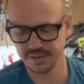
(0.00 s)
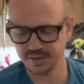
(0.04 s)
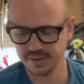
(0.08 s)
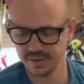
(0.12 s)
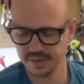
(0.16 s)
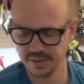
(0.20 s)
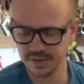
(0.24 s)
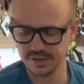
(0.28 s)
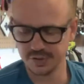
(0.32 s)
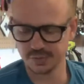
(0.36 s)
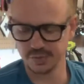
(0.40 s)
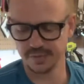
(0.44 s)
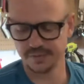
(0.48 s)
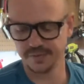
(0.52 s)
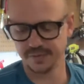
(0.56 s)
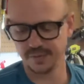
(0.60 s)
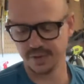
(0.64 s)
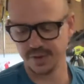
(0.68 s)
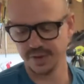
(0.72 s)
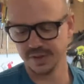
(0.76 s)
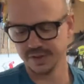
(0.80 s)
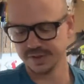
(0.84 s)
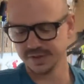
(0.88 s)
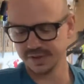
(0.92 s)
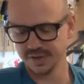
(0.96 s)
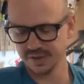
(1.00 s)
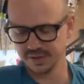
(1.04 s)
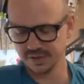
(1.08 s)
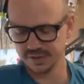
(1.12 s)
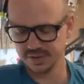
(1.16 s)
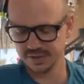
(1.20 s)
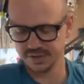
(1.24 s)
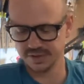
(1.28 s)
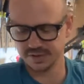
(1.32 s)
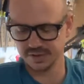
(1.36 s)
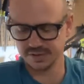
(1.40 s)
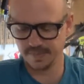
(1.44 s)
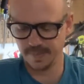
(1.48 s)
This one, for
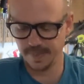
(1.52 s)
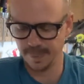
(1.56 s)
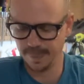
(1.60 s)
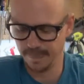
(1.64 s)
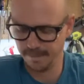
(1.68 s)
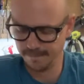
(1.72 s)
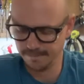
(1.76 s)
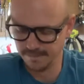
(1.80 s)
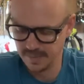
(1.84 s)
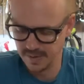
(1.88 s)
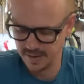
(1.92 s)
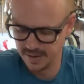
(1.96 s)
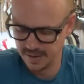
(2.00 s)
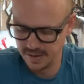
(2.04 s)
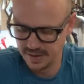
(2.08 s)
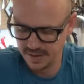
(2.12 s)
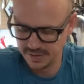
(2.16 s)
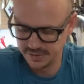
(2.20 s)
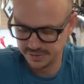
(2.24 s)
instance, is